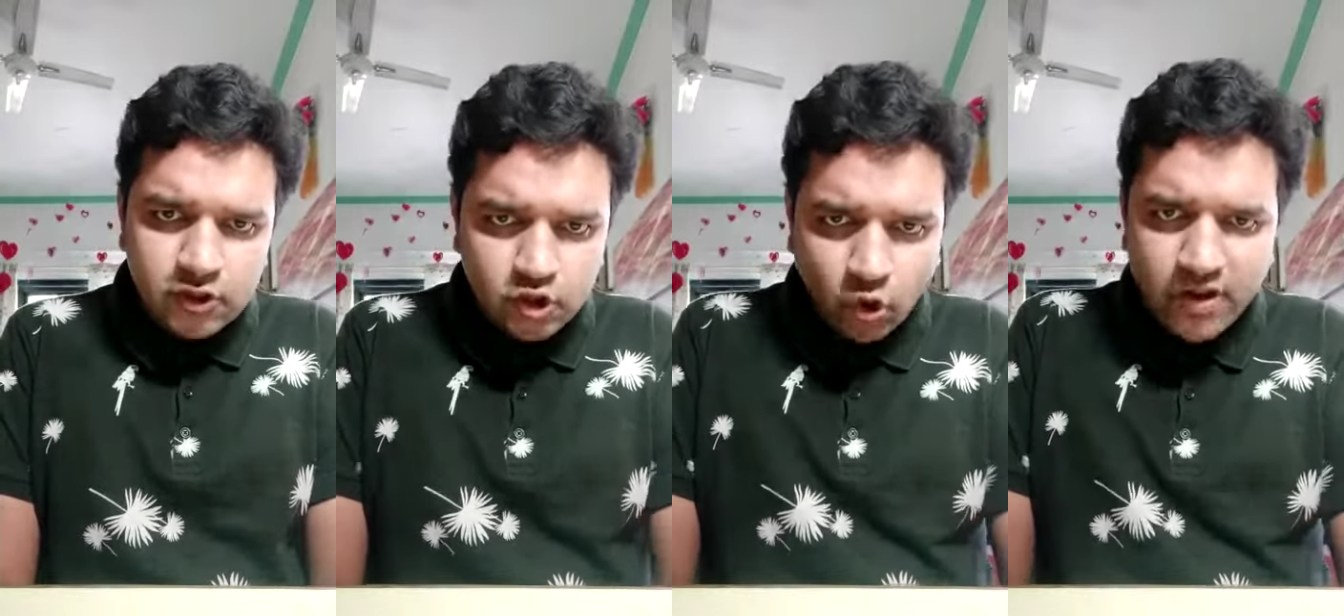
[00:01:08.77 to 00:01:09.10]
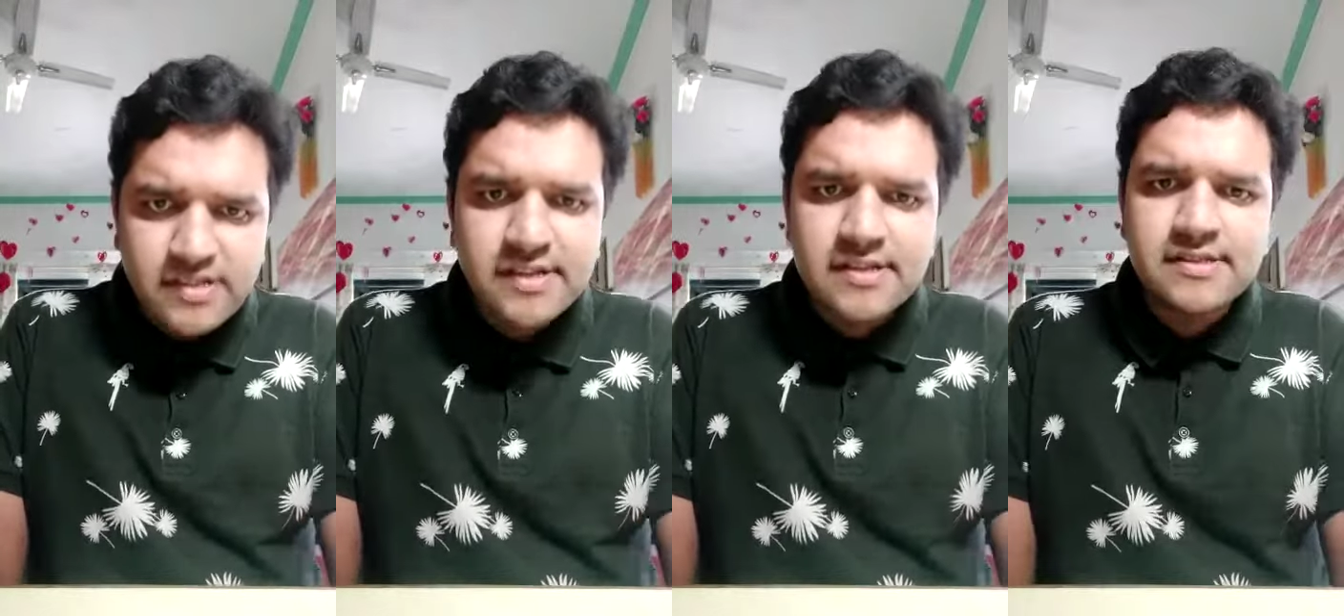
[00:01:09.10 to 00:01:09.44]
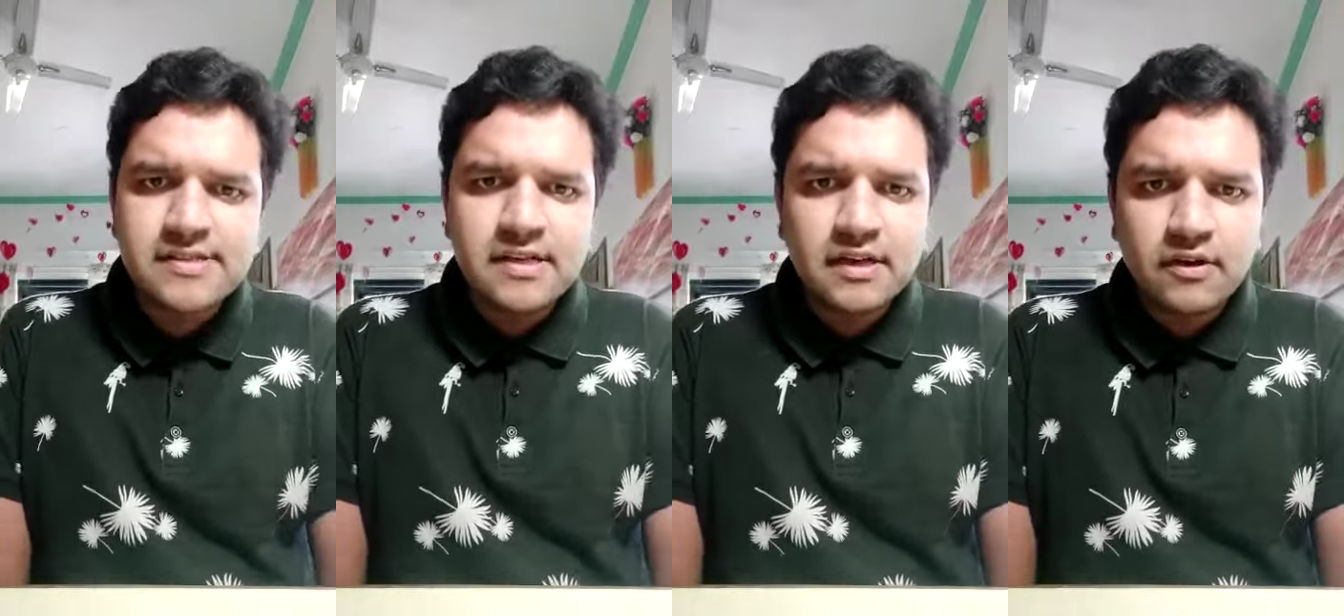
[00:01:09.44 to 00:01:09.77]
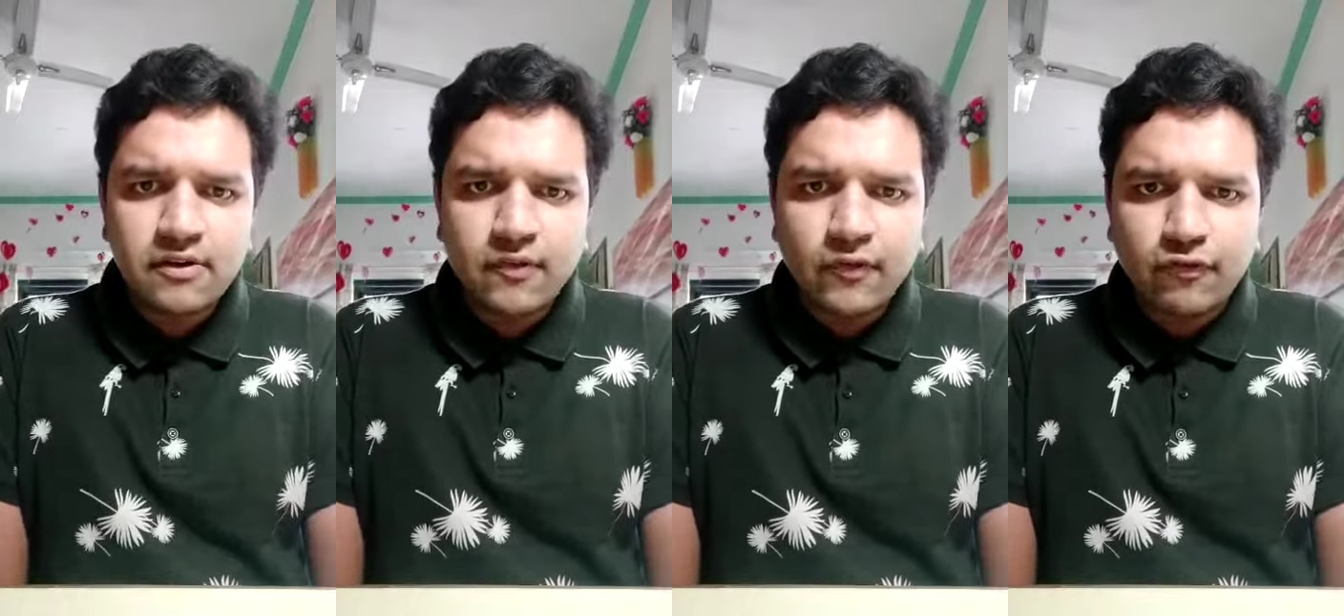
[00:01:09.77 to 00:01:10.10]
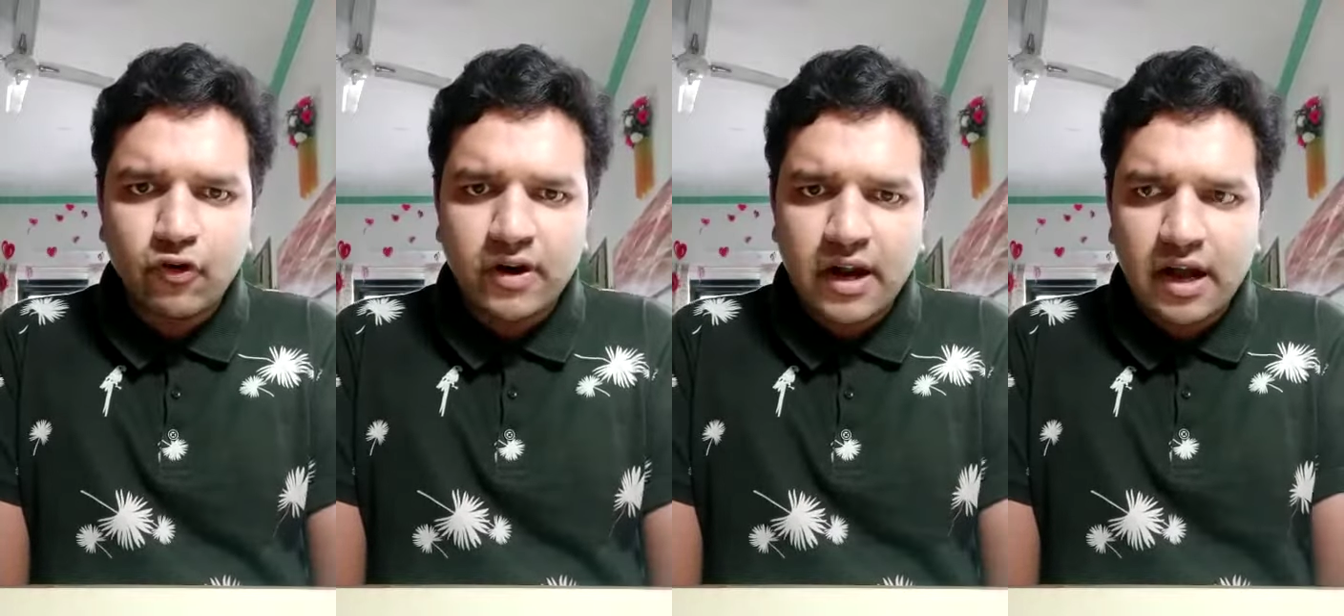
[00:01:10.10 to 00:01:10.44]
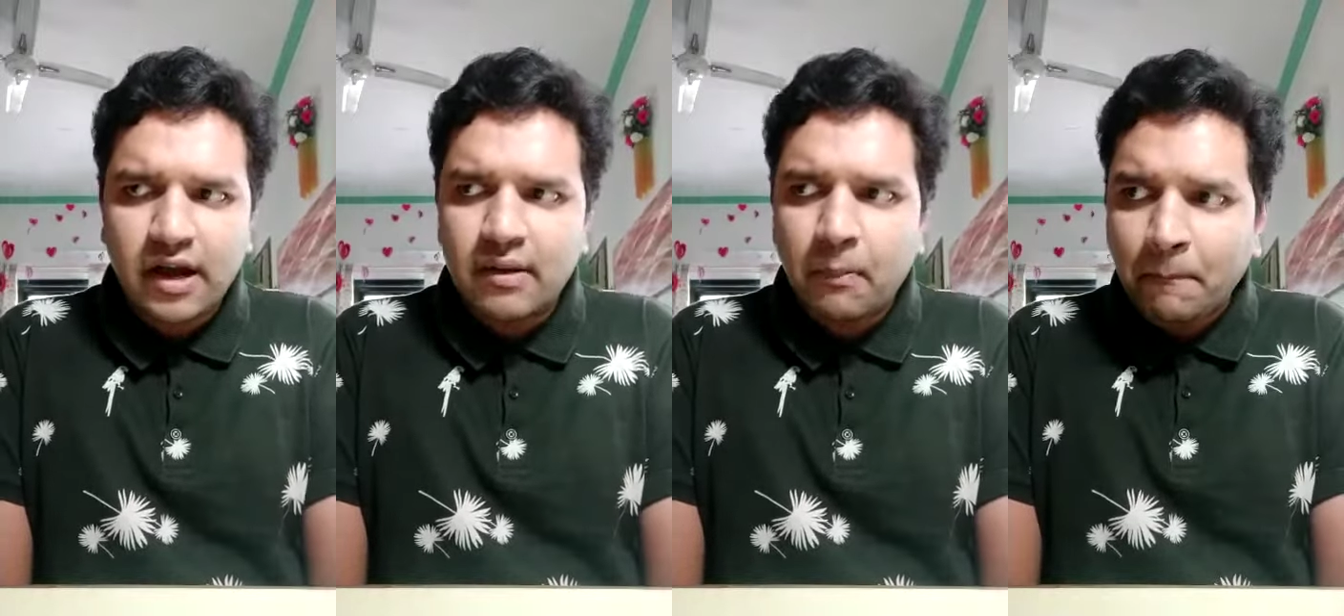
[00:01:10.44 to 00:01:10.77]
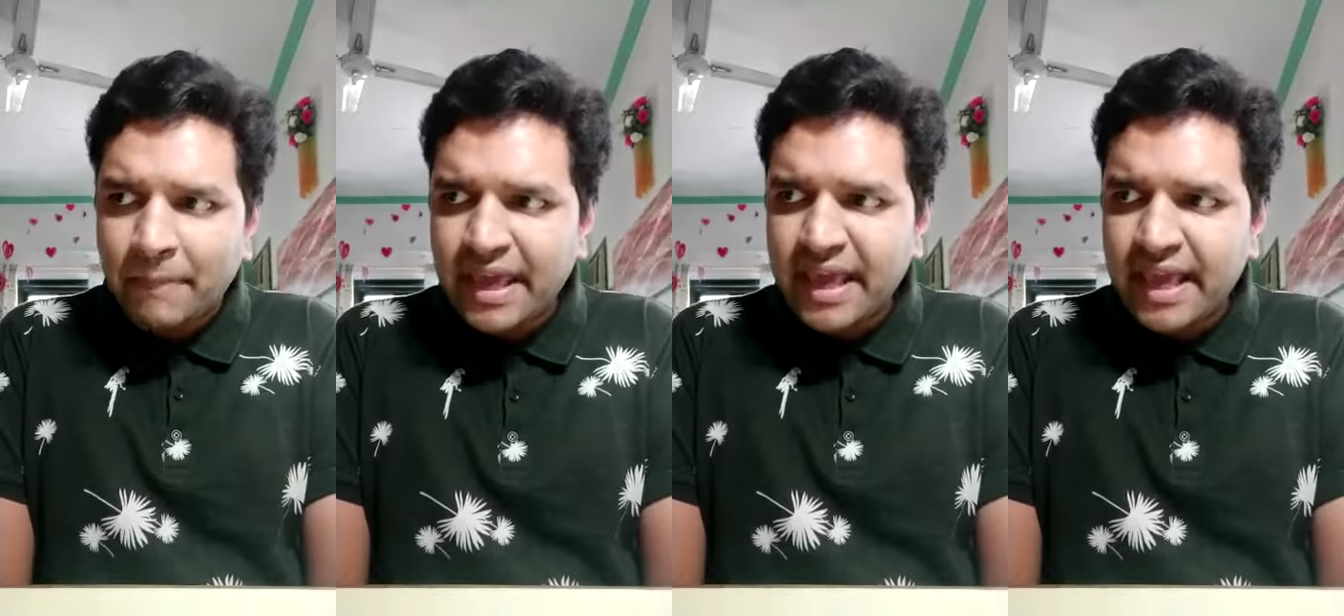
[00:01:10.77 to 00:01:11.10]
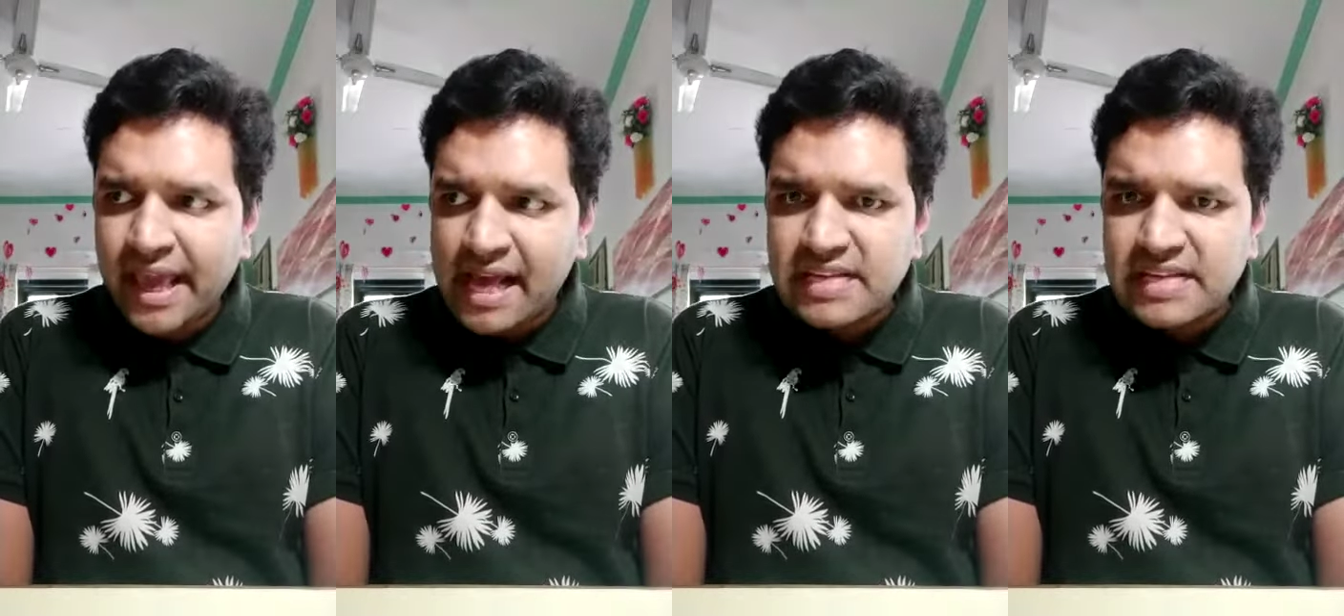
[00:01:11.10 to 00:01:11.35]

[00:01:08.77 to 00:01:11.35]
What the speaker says: choices for me